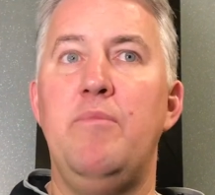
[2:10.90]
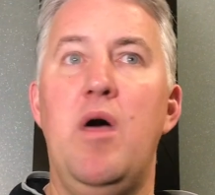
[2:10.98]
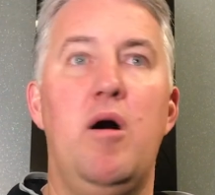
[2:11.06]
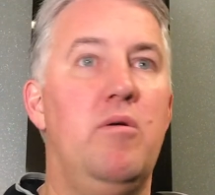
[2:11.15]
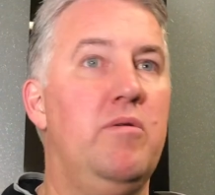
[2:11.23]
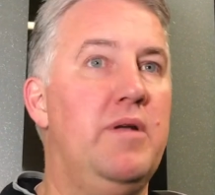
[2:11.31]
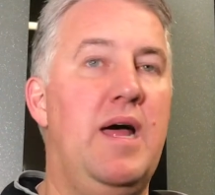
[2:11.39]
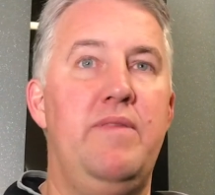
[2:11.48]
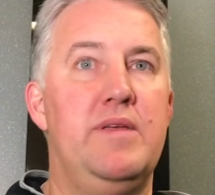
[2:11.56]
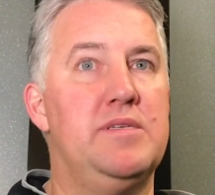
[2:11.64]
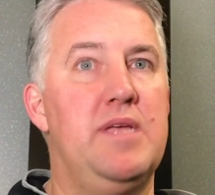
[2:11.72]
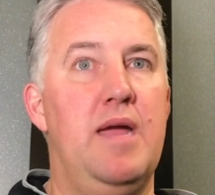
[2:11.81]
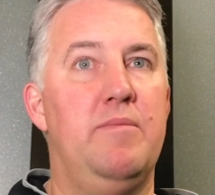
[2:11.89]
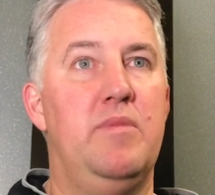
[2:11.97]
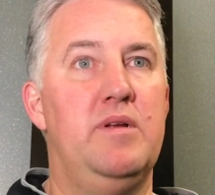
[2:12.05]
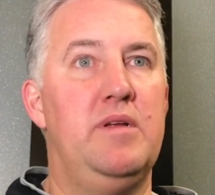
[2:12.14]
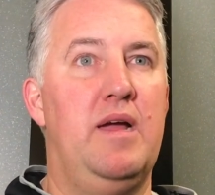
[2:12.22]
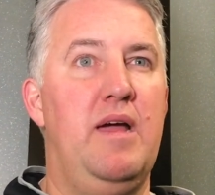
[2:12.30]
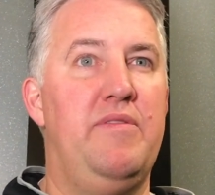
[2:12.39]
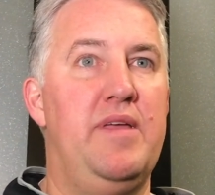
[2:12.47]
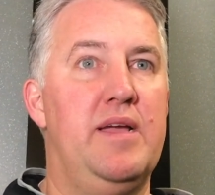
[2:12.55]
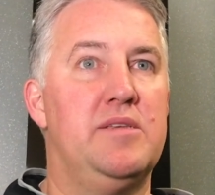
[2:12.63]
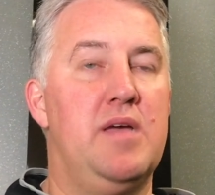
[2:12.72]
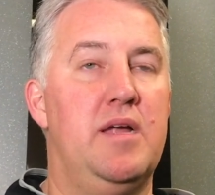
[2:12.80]
No, not in this game. I
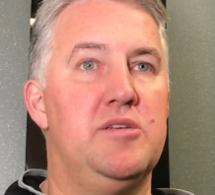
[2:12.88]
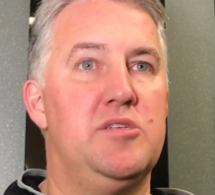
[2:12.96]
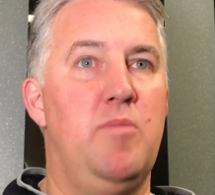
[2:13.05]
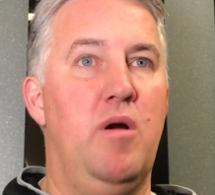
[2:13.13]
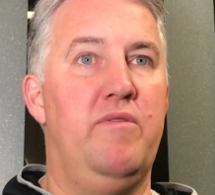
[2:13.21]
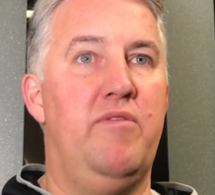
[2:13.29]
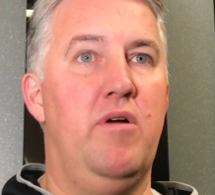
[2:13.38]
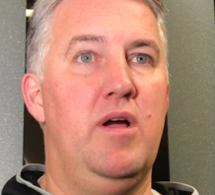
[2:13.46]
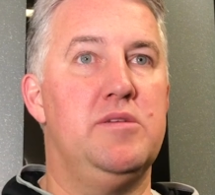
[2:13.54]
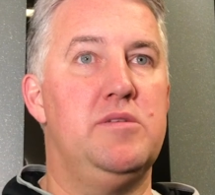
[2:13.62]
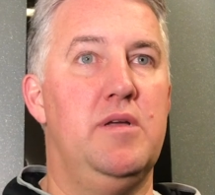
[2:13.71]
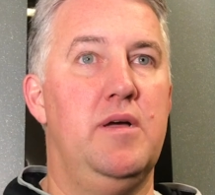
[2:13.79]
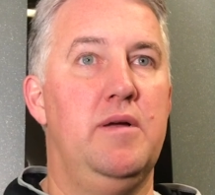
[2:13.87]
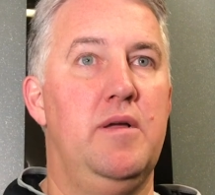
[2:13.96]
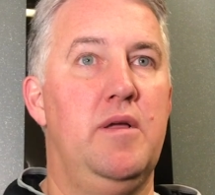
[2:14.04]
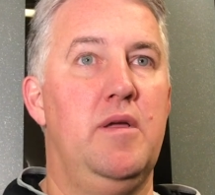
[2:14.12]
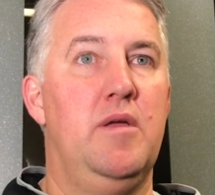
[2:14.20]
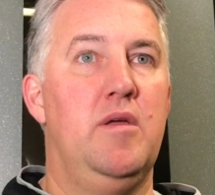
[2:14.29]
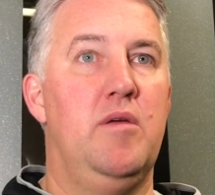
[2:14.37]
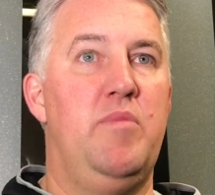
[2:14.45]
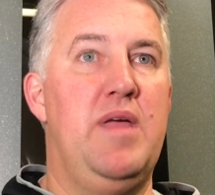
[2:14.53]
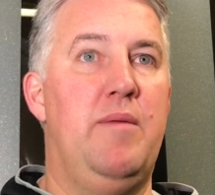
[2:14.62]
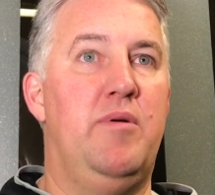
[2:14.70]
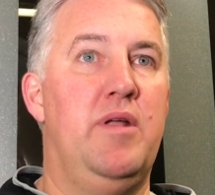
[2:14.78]
think it's kind of smart for us to
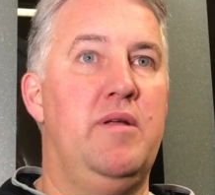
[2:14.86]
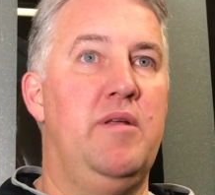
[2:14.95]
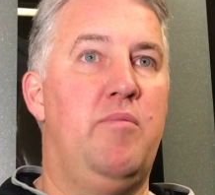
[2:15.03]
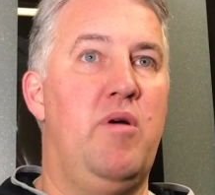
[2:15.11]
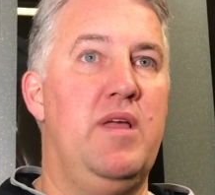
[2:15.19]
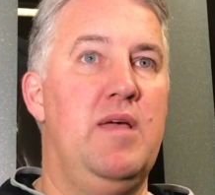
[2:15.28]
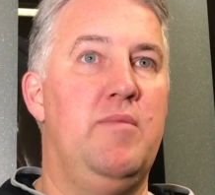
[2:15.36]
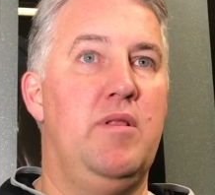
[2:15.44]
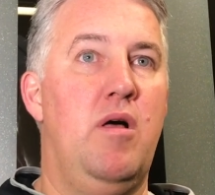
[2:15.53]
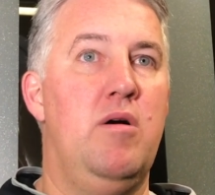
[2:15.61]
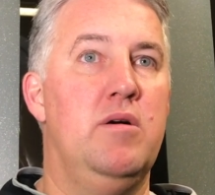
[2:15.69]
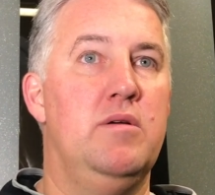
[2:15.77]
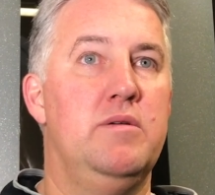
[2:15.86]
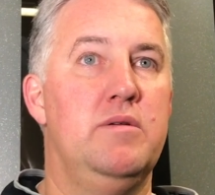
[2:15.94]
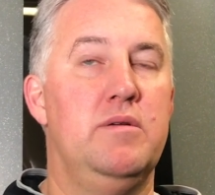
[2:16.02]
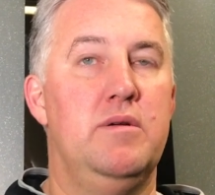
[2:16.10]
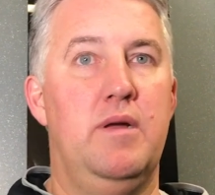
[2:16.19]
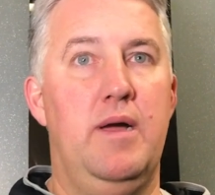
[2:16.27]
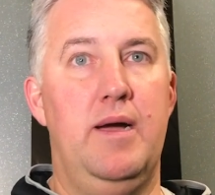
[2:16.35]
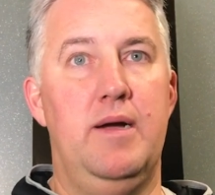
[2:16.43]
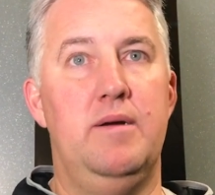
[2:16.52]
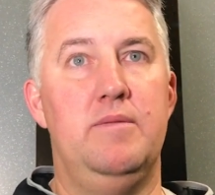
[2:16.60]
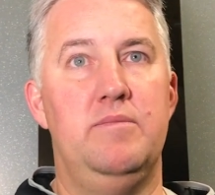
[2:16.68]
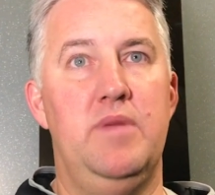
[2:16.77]
be able to bring him along
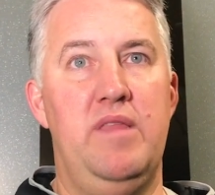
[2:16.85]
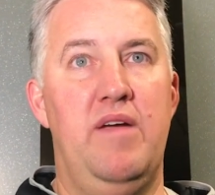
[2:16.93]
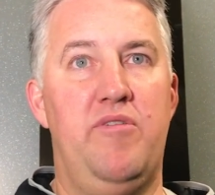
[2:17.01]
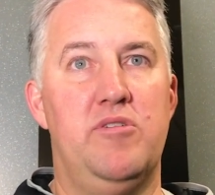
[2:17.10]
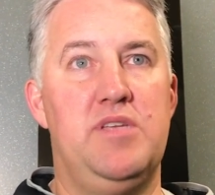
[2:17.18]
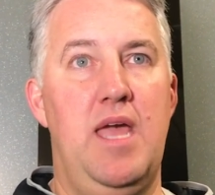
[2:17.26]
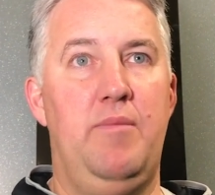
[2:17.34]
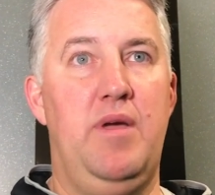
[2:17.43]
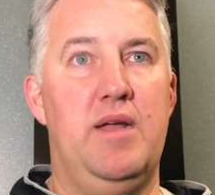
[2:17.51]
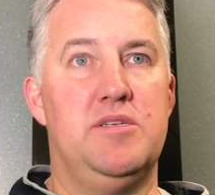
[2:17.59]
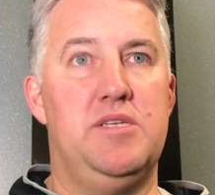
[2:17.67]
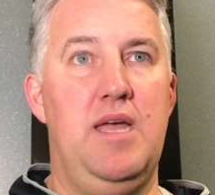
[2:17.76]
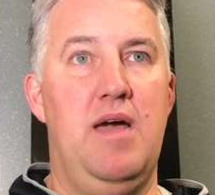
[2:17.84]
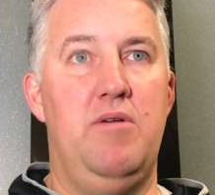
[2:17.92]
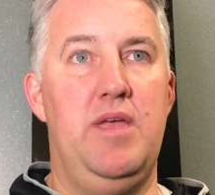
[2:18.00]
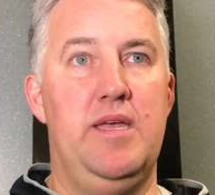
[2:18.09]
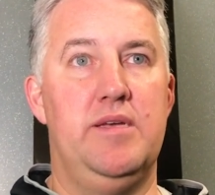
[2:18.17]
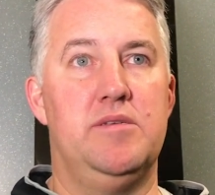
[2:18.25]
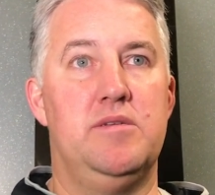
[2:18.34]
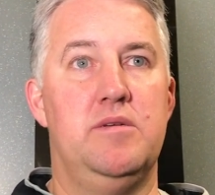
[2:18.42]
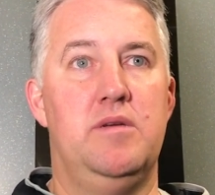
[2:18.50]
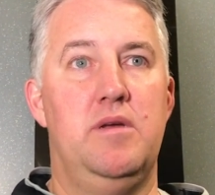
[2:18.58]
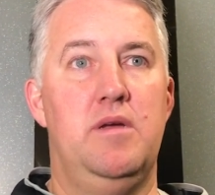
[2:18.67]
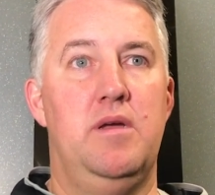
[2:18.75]
in that first game, kind of see how he is.
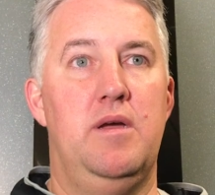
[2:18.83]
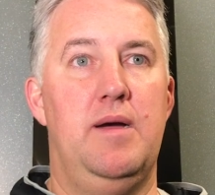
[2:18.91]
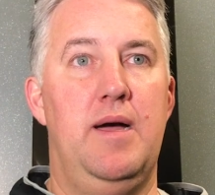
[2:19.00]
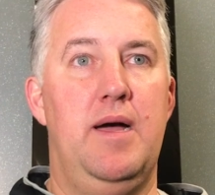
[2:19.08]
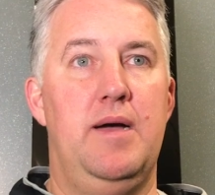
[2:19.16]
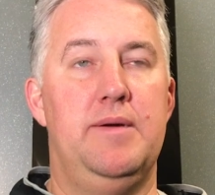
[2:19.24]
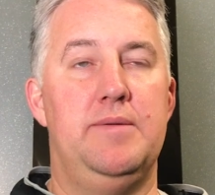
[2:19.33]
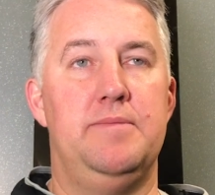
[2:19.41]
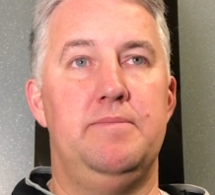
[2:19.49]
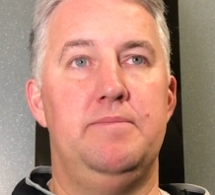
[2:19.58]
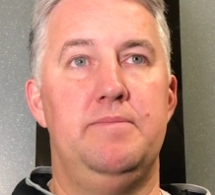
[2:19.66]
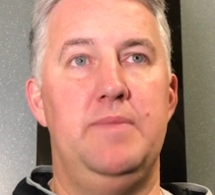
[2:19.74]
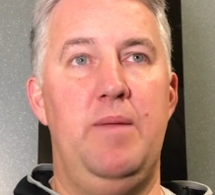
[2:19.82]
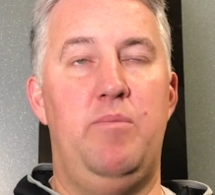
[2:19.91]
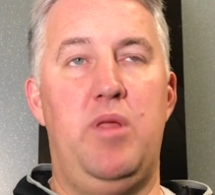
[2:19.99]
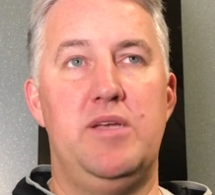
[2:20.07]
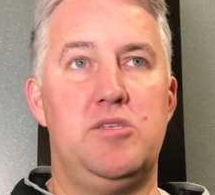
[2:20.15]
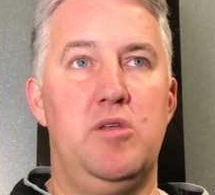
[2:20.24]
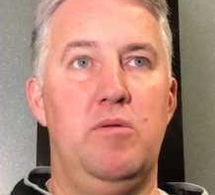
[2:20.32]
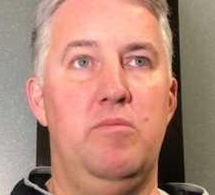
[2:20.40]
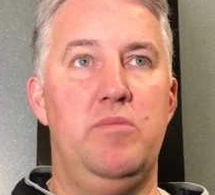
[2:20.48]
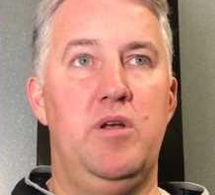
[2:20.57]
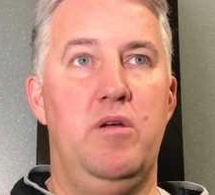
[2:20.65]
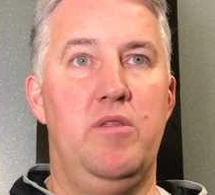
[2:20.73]
And plus, they're,
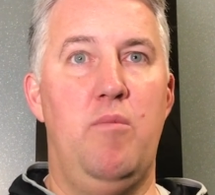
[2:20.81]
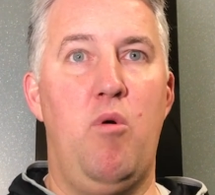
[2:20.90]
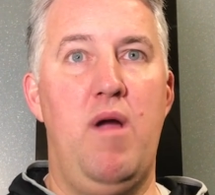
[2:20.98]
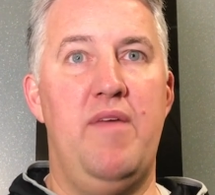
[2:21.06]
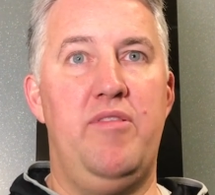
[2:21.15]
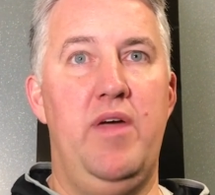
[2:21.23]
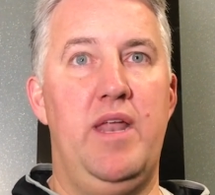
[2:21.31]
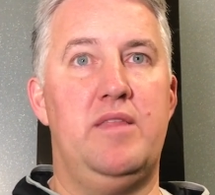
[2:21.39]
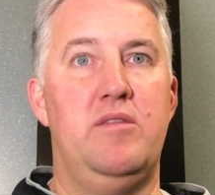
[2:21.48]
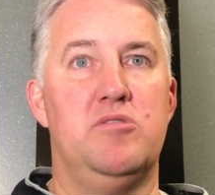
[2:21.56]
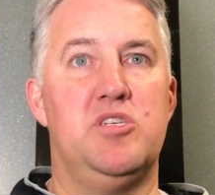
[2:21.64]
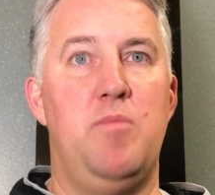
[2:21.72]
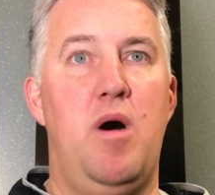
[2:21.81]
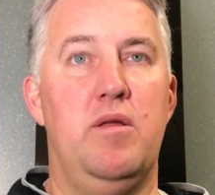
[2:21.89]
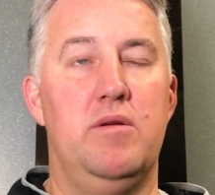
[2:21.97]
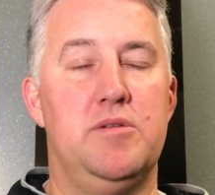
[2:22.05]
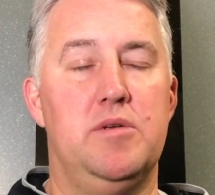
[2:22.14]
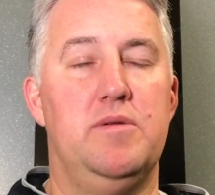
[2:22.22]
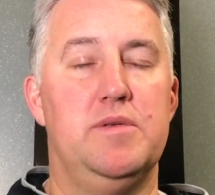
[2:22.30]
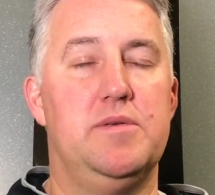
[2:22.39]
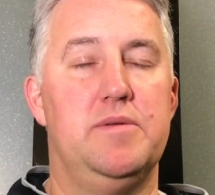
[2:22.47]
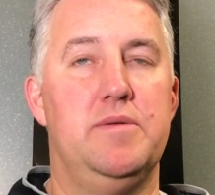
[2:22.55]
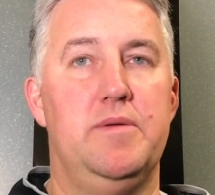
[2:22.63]
you know, they're more athletic, right, and they're smaller, so it's